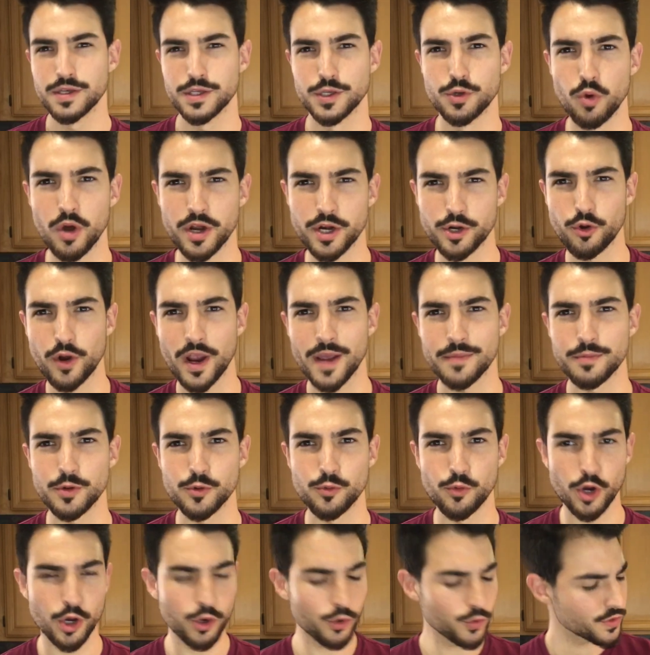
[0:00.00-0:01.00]
You wanna grab
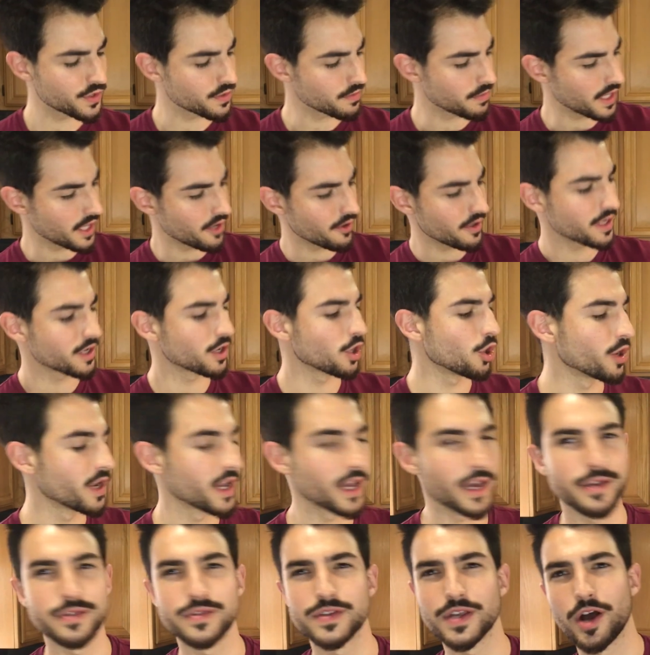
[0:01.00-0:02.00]
your rosemary, go
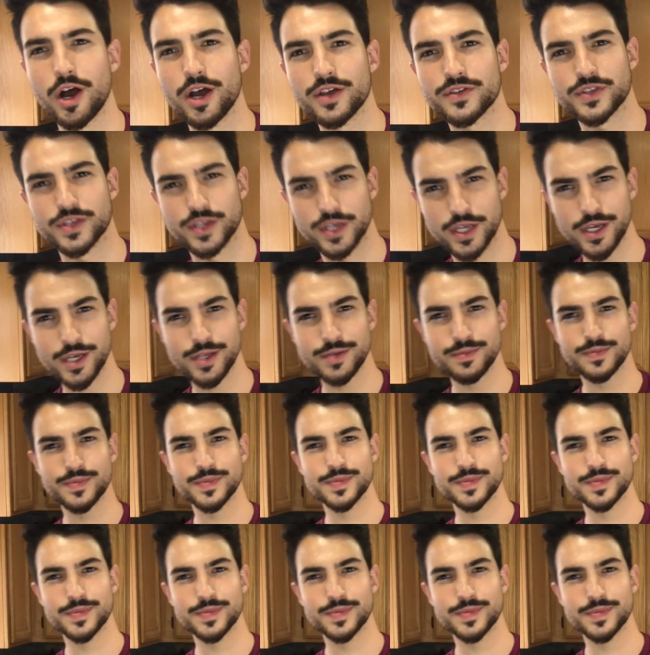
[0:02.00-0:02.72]
ahead and toss it in.